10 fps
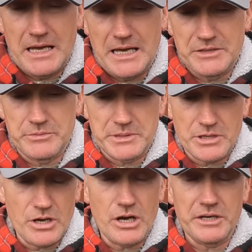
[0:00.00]
And
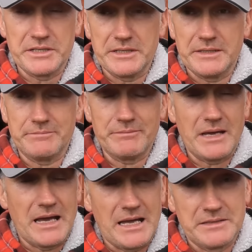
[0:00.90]
recorded it,
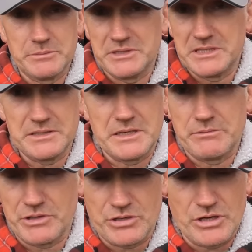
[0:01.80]
and we didn't
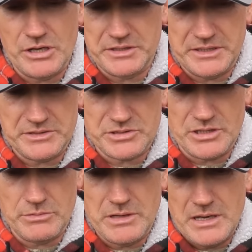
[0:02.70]
record it.
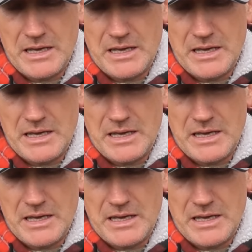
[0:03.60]
So